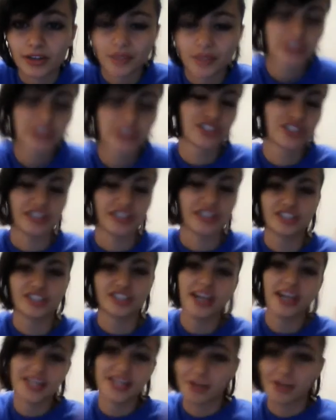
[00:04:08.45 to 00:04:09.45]
Something's just gonna
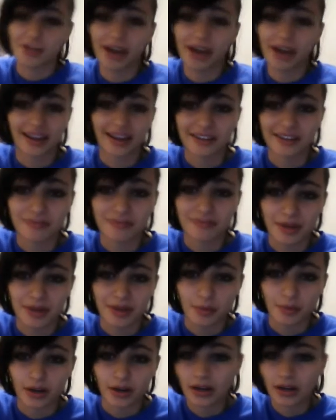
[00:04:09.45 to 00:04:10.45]
change and I'm not gonna love him
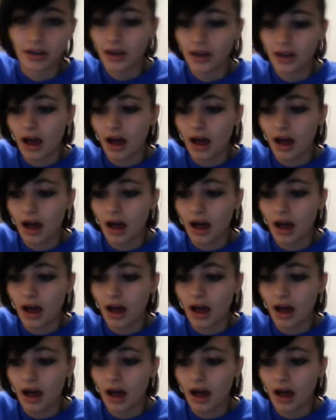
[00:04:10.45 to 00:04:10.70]
anymore.